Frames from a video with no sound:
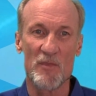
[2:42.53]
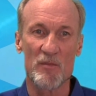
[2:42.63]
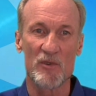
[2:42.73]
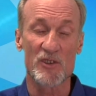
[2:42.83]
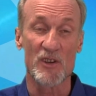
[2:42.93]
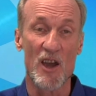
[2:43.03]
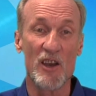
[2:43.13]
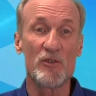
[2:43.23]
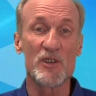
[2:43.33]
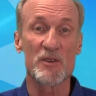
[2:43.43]
members and
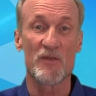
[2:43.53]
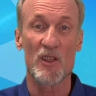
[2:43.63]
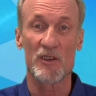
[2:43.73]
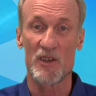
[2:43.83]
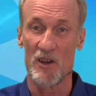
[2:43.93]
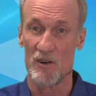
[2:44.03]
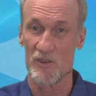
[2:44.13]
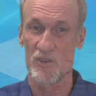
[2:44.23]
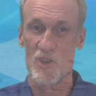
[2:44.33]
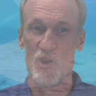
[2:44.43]
hundreds of volunteers